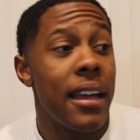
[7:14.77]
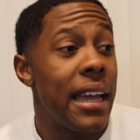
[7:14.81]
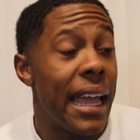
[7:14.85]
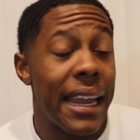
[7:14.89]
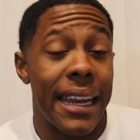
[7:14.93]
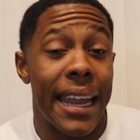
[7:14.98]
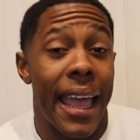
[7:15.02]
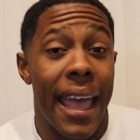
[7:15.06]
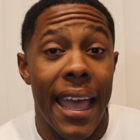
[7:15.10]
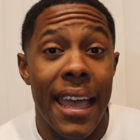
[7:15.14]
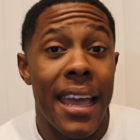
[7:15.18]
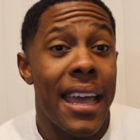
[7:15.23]

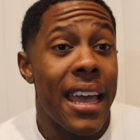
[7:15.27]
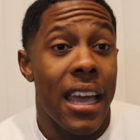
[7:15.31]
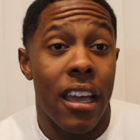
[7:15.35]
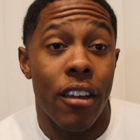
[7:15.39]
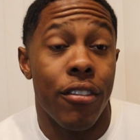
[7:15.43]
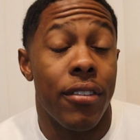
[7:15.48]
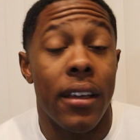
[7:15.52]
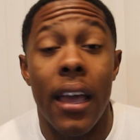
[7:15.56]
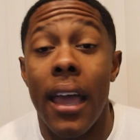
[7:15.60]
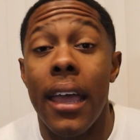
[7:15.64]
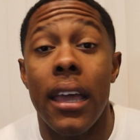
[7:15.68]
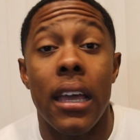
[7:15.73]
and that
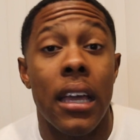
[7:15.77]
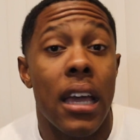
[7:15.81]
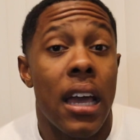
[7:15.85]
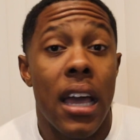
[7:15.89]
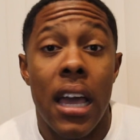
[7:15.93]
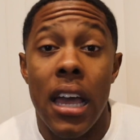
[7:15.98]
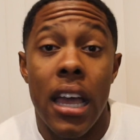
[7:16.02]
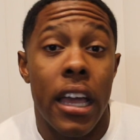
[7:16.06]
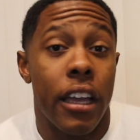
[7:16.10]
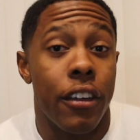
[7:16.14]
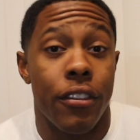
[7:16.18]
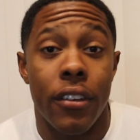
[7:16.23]
if hey
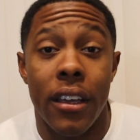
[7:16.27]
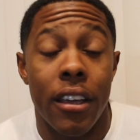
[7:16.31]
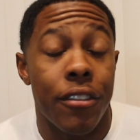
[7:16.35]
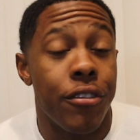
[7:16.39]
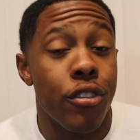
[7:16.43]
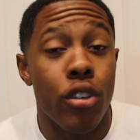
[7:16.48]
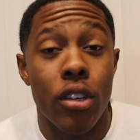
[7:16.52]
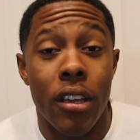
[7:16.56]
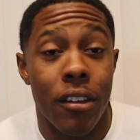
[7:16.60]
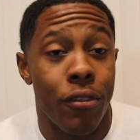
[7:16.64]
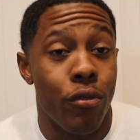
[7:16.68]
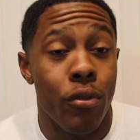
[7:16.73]
if,
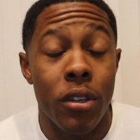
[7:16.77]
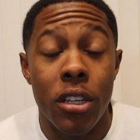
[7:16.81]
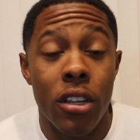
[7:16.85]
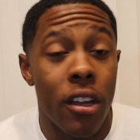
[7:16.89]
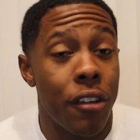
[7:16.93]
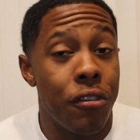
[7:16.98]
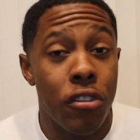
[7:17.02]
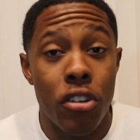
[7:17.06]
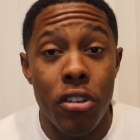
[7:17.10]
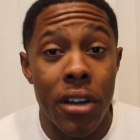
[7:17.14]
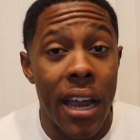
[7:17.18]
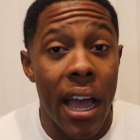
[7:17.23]
if you if we
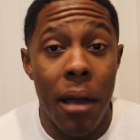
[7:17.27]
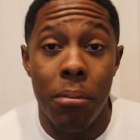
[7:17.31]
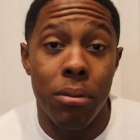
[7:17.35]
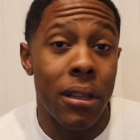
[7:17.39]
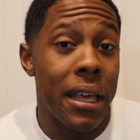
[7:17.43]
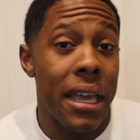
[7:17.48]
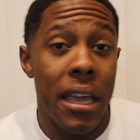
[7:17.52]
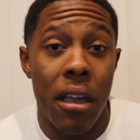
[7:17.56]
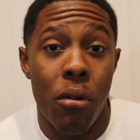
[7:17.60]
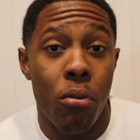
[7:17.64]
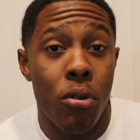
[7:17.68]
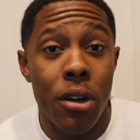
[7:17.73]
if you're not
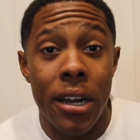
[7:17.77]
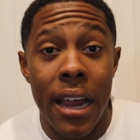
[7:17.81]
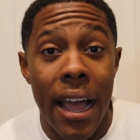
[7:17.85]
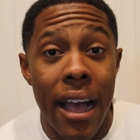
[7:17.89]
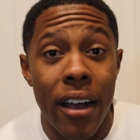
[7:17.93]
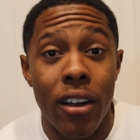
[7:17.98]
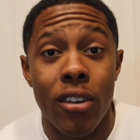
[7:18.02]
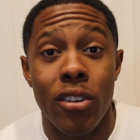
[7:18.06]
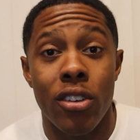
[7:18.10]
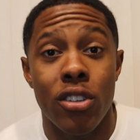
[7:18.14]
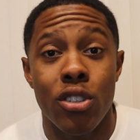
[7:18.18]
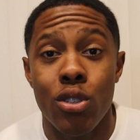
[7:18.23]
playing we're
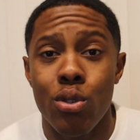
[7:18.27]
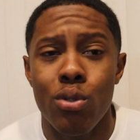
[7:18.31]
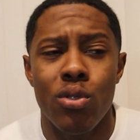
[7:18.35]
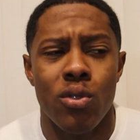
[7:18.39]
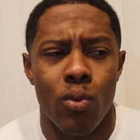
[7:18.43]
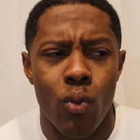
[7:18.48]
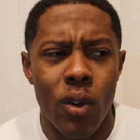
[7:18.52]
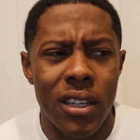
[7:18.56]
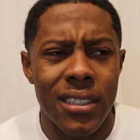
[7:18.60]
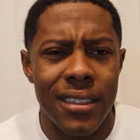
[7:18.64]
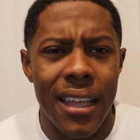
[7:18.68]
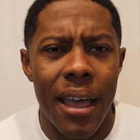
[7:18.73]
not gonna
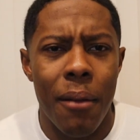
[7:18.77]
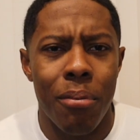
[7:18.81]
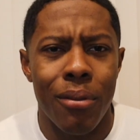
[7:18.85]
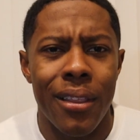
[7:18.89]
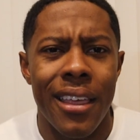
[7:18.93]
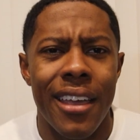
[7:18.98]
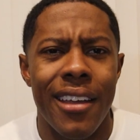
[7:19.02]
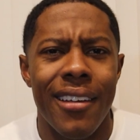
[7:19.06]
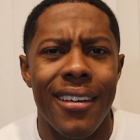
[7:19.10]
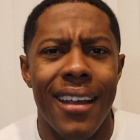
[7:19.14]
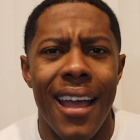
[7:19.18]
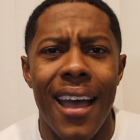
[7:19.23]
lose once that
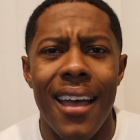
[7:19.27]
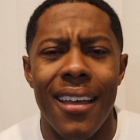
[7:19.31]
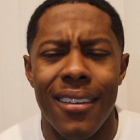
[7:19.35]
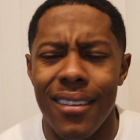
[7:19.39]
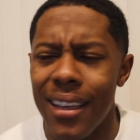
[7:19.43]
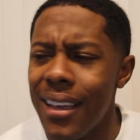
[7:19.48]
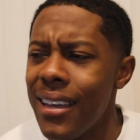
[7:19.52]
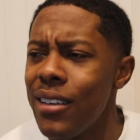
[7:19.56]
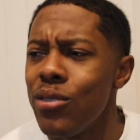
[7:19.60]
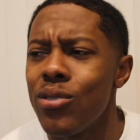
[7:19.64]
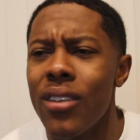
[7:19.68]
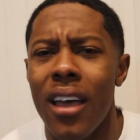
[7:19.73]
player got
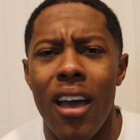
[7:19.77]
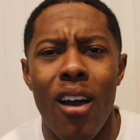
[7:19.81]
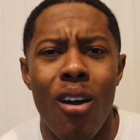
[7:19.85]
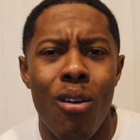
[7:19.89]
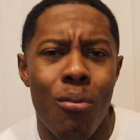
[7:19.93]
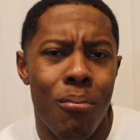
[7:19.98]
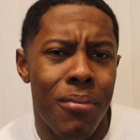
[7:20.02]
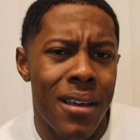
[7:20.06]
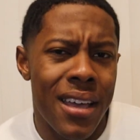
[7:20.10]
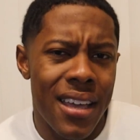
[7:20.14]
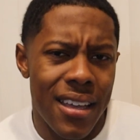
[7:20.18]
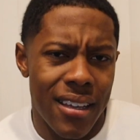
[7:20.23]
hey, he was like
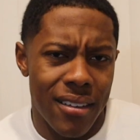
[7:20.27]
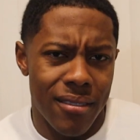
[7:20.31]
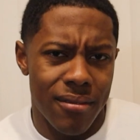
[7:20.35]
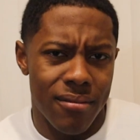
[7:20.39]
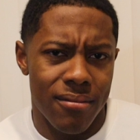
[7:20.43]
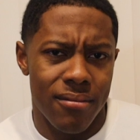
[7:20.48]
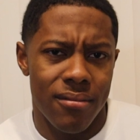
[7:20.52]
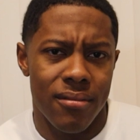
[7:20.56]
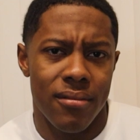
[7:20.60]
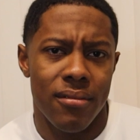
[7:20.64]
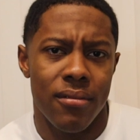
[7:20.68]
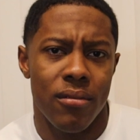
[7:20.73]
oh bet
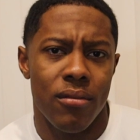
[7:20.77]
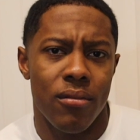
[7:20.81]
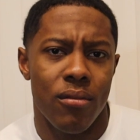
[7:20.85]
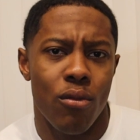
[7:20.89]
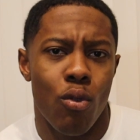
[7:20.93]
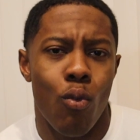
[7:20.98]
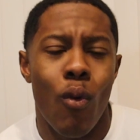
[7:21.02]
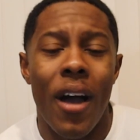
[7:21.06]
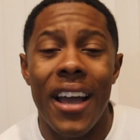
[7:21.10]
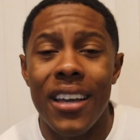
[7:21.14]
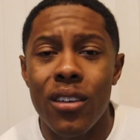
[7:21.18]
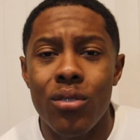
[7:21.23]

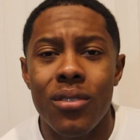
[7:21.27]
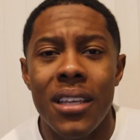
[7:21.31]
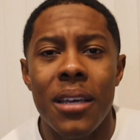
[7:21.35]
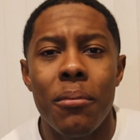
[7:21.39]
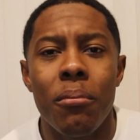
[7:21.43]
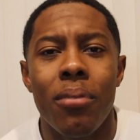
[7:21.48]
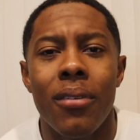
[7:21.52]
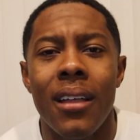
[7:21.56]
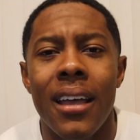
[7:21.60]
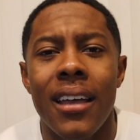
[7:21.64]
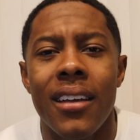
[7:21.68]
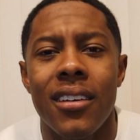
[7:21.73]
why do you
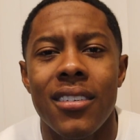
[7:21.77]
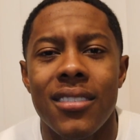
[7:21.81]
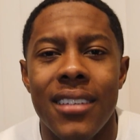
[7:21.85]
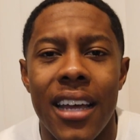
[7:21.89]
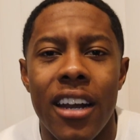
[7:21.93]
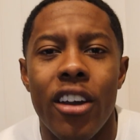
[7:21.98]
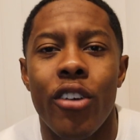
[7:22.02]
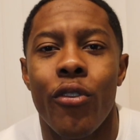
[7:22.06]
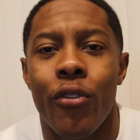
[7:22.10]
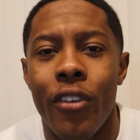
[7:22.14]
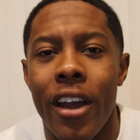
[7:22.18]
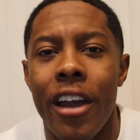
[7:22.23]
think players
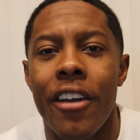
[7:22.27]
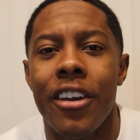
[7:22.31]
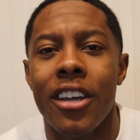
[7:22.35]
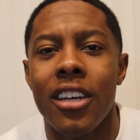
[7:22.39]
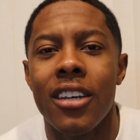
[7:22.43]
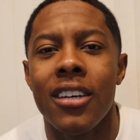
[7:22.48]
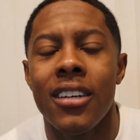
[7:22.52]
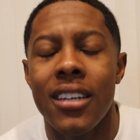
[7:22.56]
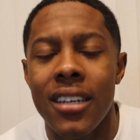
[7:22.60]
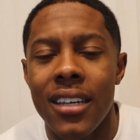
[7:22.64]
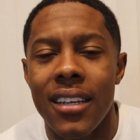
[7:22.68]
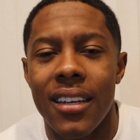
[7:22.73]
that are very
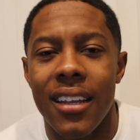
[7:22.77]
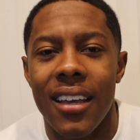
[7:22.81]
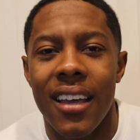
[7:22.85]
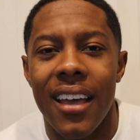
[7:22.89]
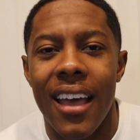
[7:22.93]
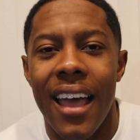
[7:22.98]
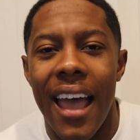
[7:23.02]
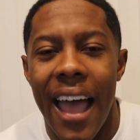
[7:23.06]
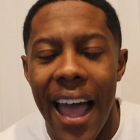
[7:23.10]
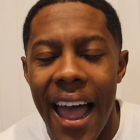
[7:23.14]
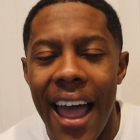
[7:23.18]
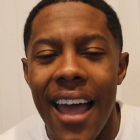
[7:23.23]
good
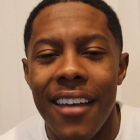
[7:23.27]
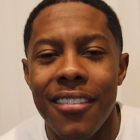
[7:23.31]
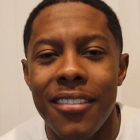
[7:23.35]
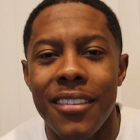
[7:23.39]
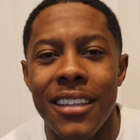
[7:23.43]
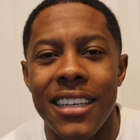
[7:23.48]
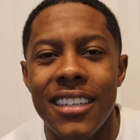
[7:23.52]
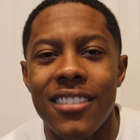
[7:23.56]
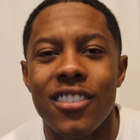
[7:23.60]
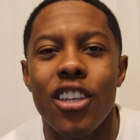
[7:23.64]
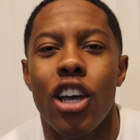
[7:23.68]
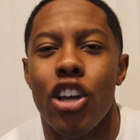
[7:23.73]

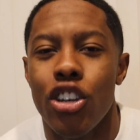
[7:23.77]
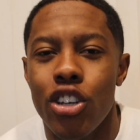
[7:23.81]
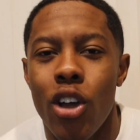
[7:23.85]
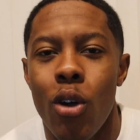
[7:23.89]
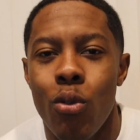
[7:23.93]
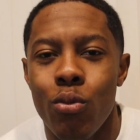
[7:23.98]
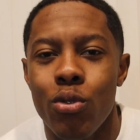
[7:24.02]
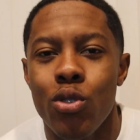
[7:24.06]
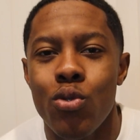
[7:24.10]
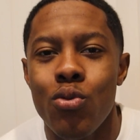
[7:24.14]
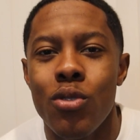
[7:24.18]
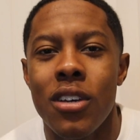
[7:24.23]
athletes
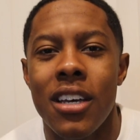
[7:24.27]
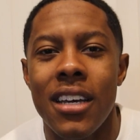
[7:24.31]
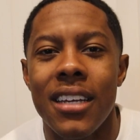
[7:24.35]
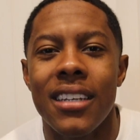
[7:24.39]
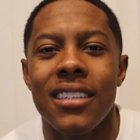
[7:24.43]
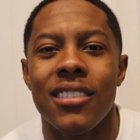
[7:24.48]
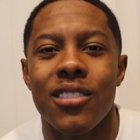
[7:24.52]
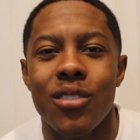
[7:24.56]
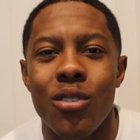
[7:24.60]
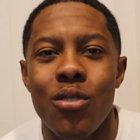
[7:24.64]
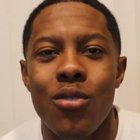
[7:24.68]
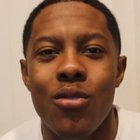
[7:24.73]
don't do
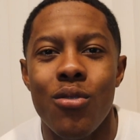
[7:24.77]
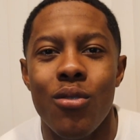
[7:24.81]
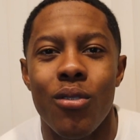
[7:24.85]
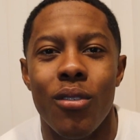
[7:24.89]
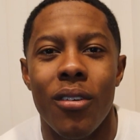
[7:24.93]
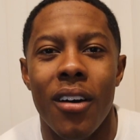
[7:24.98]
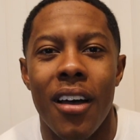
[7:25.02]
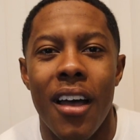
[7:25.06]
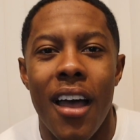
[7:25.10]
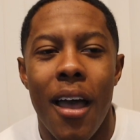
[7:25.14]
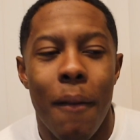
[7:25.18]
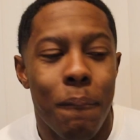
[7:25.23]
good at
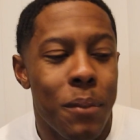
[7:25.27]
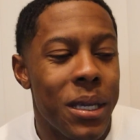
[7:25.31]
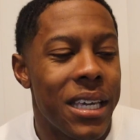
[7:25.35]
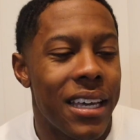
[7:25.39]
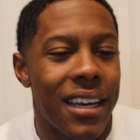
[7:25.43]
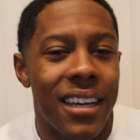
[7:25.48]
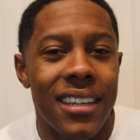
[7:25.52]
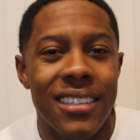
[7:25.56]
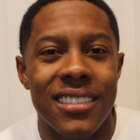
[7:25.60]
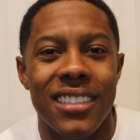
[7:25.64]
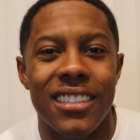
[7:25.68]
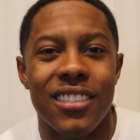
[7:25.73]
school
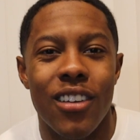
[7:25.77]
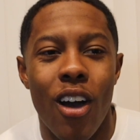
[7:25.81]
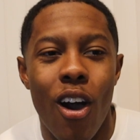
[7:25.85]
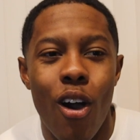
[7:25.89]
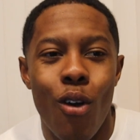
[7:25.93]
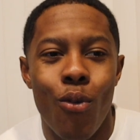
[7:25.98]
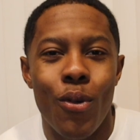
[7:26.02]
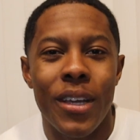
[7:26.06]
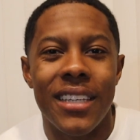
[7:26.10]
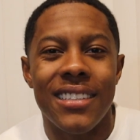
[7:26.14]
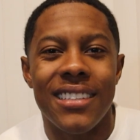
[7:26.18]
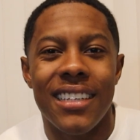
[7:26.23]
because it's
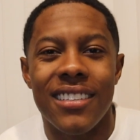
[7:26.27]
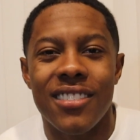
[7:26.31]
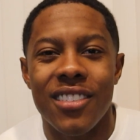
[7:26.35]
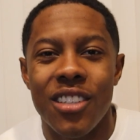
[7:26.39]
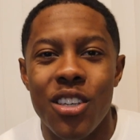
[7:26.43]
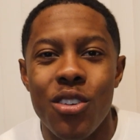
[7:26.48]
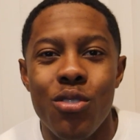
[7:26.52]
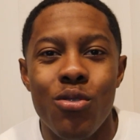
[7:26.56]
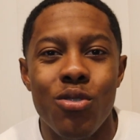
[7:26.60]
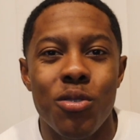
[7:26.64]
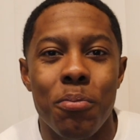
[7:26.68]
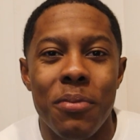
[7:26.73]
always
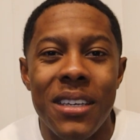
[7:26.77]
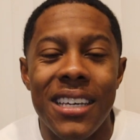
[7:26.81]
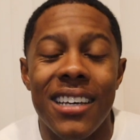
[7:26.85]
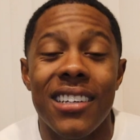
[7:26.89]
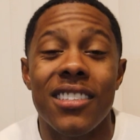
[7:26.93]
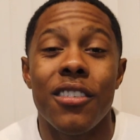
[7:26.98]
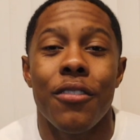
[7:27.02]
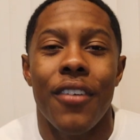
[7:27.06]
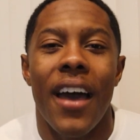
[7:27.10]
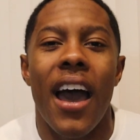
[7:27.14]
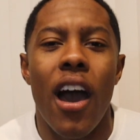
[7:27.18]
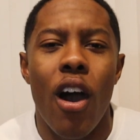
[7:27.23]
excused
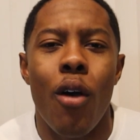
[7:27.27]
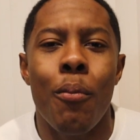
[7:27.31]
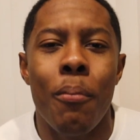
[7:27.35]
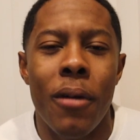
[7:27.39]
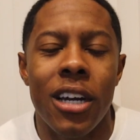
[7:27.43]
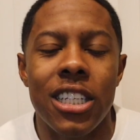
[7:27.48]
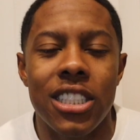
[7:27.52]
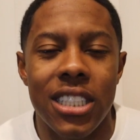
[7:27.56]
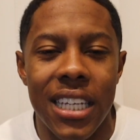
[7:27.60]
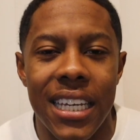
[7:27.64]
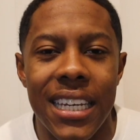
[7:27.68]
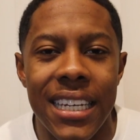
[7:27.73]
because of how
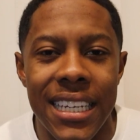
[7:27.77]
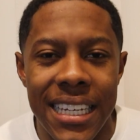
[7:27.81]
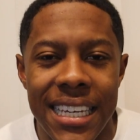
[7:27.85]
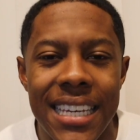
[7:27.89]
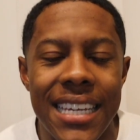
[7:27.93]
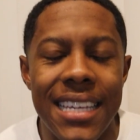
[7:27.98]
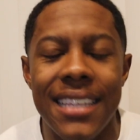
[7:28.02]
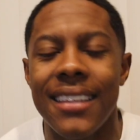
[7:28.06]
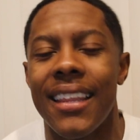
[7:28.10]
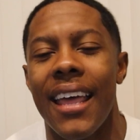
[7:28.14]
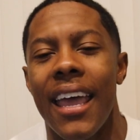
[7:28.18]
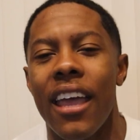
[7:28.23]
much in
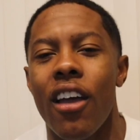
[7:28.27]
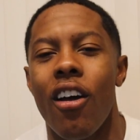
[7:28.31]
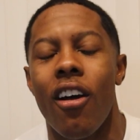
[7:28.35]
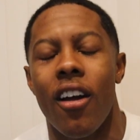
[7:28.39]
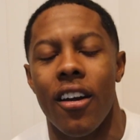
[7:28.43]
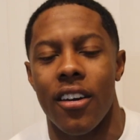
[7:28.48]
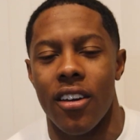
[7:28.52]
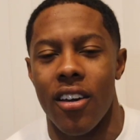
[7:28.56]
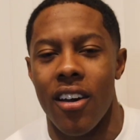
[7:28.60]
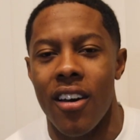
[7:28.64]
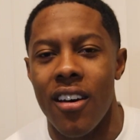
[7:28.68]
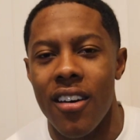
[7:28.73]
need they
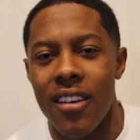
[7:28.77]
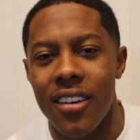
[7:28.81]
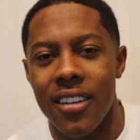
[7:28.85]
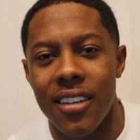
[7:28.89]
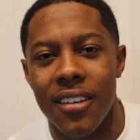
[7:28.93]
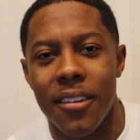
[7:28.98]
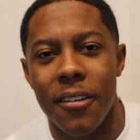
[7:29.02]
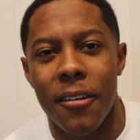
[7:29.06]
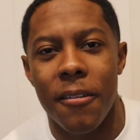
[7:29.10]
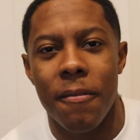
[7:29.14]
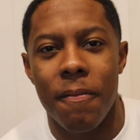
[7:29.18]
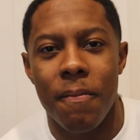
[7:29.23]
are
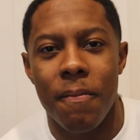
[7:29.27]
dog